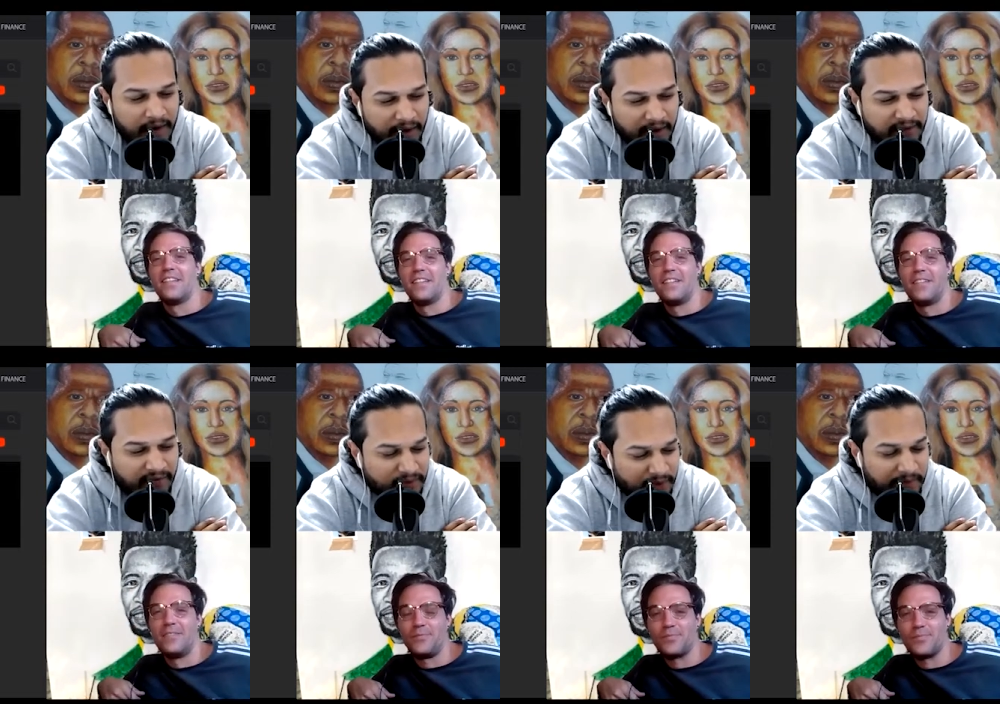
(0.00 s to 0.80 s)
Speaker 1: Last of
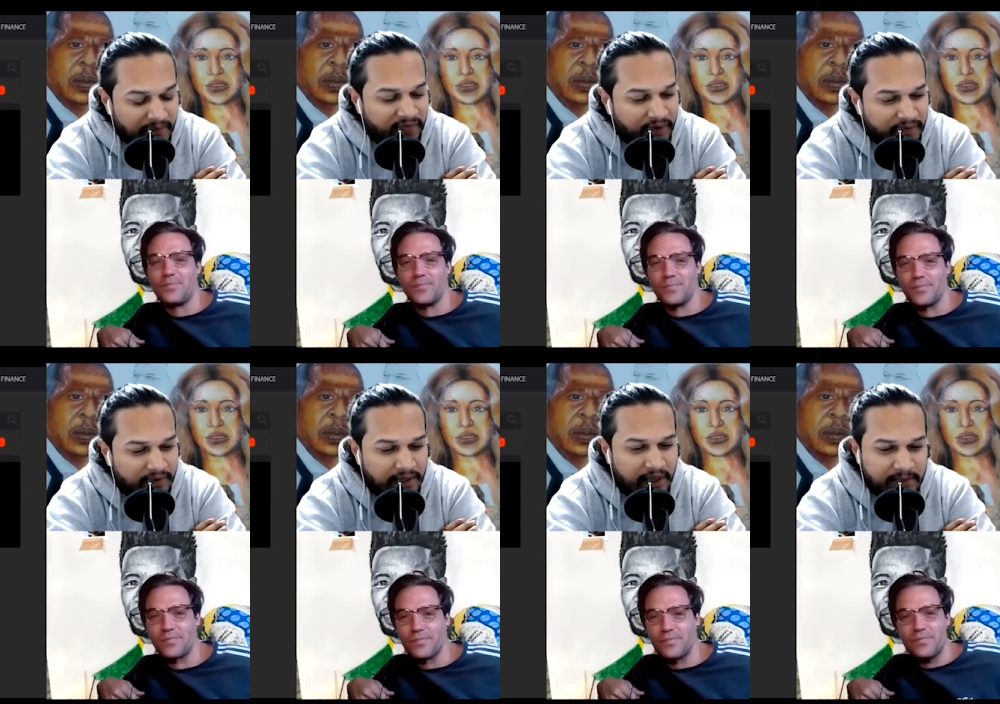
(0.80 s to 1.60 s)
Us is one of my
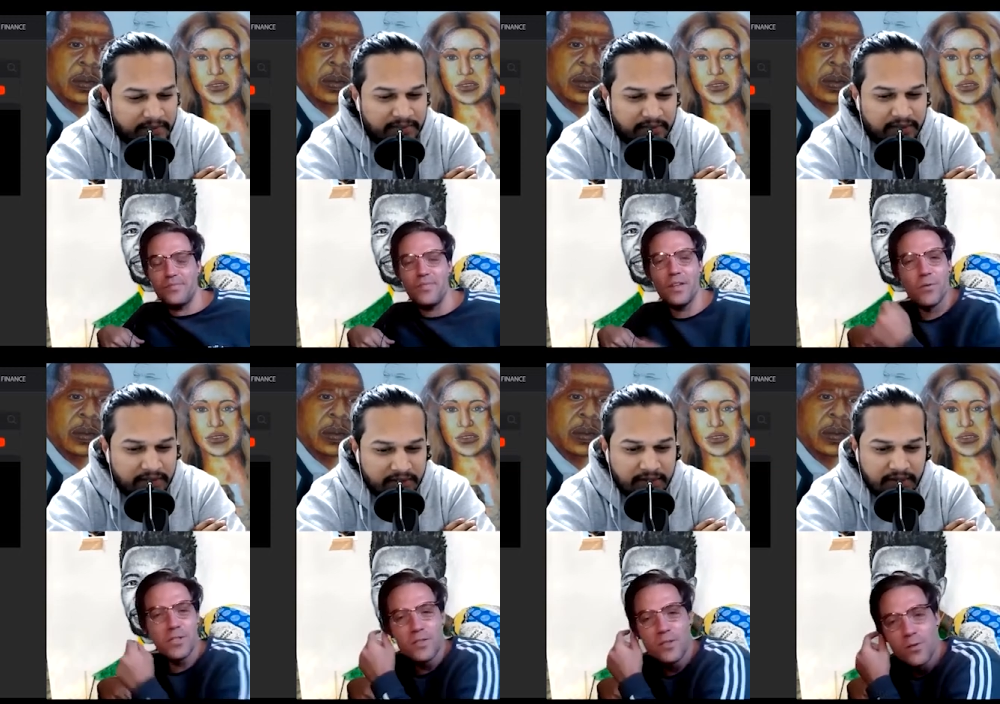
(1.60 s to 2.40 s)
favorite games,
Speaker 2: bro.
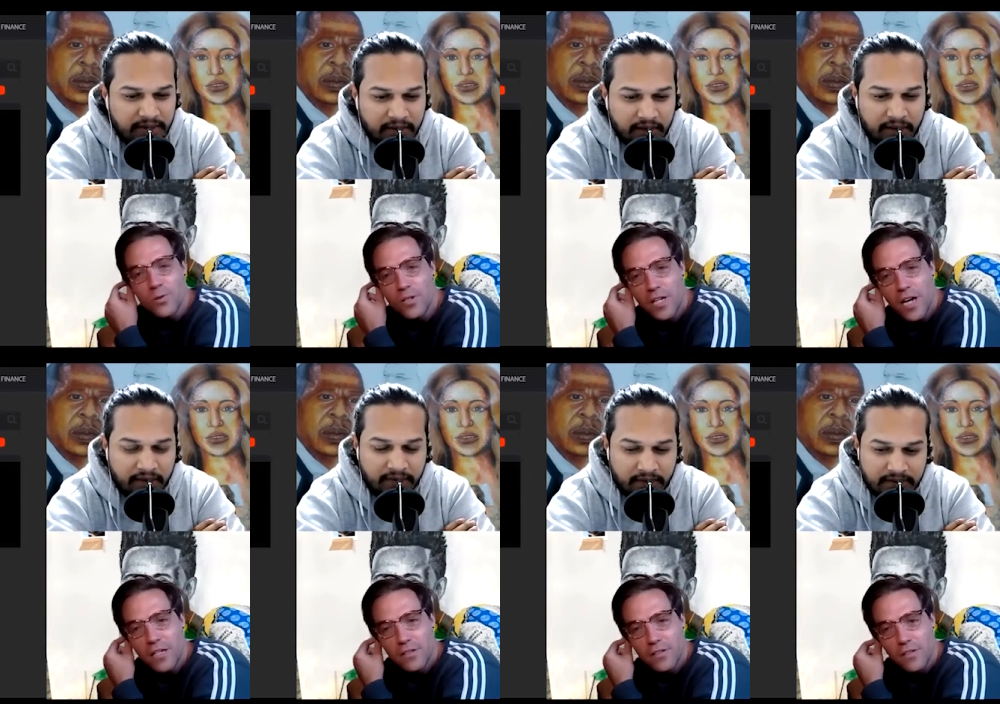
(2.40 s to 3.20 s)
What's the
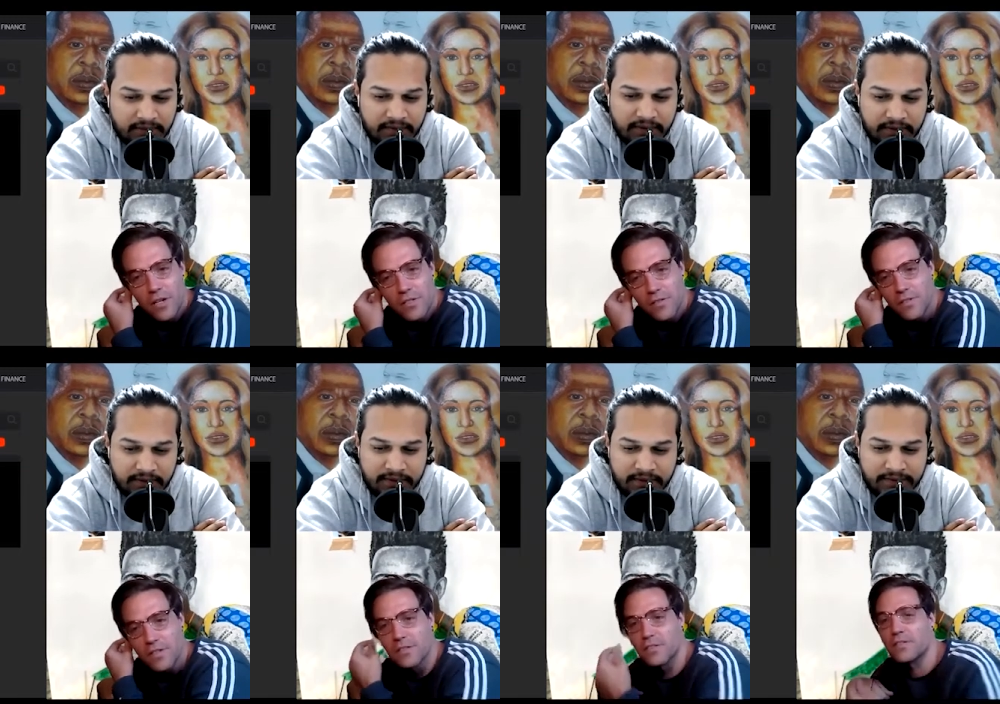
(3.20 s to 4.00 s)
storyline in The Last of
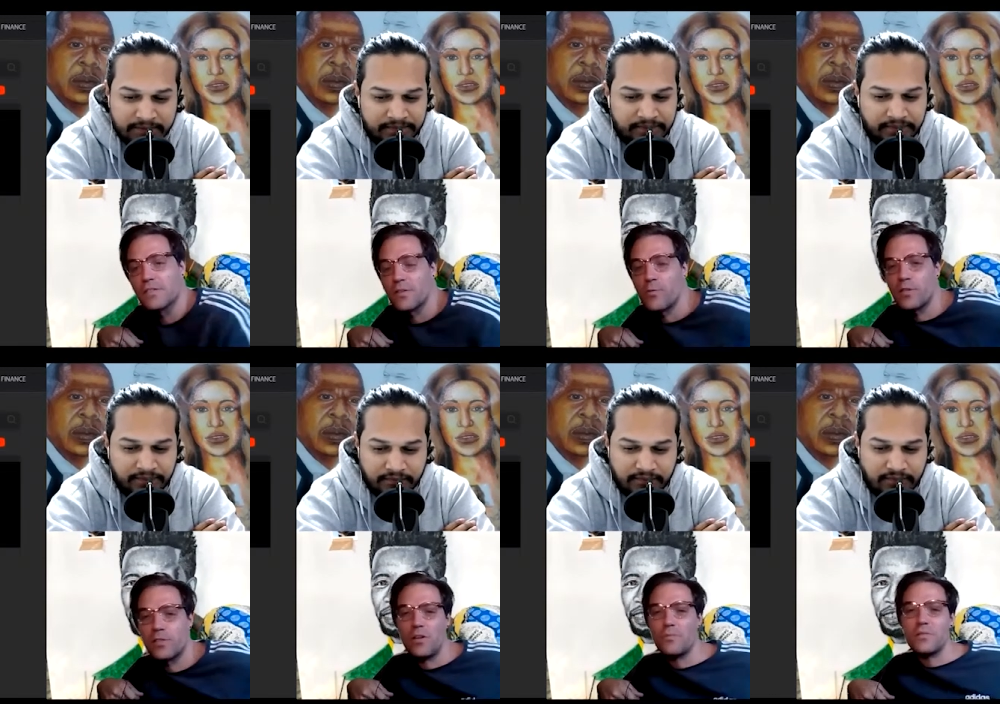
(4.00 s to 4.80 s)
Us? This is a quick
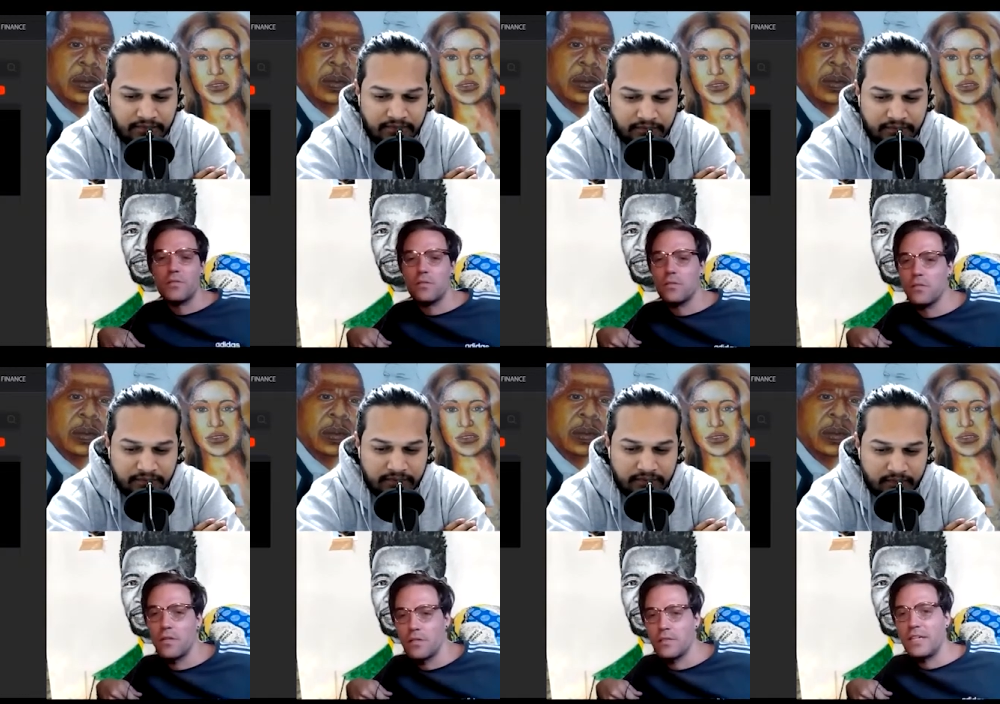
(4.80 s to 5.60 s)
synopsis
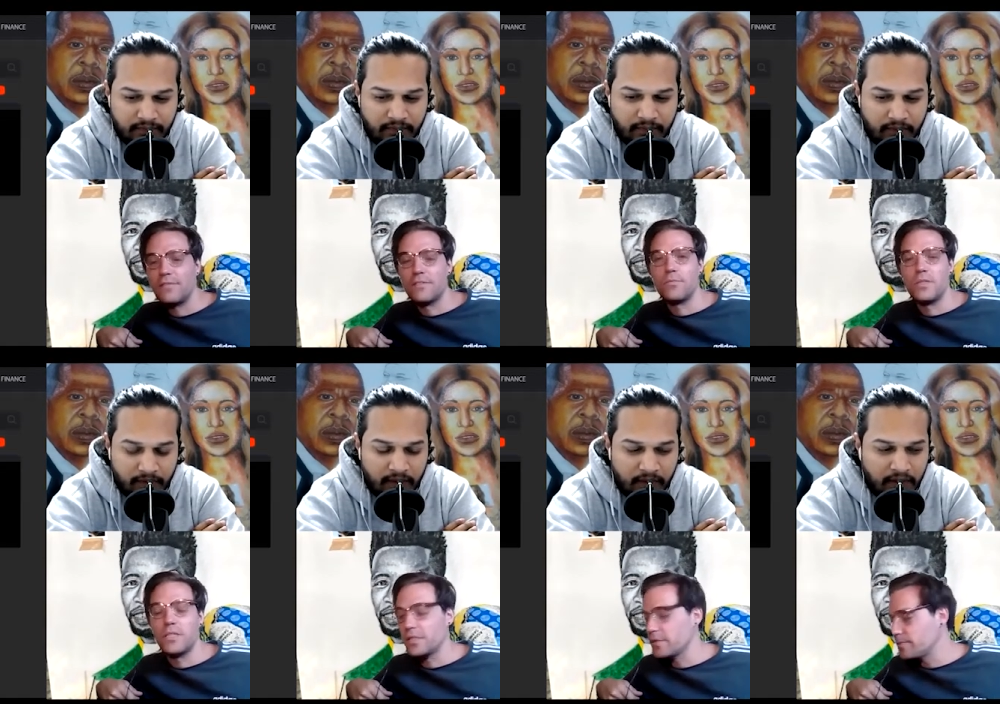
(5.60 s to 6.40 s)
because I've never
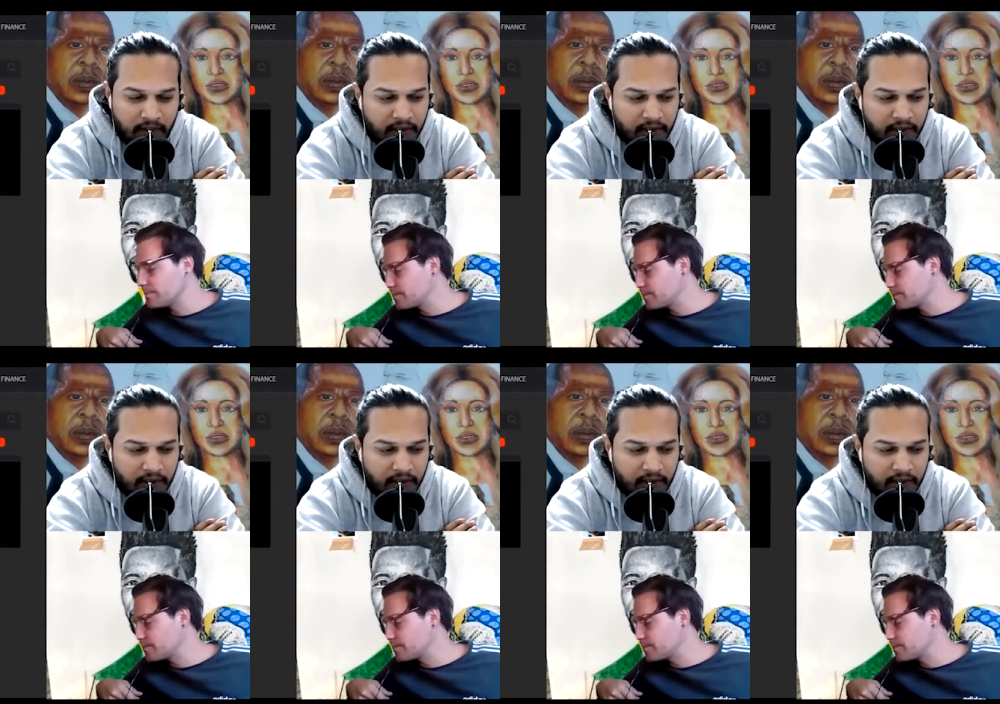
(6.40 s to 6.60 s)
played it.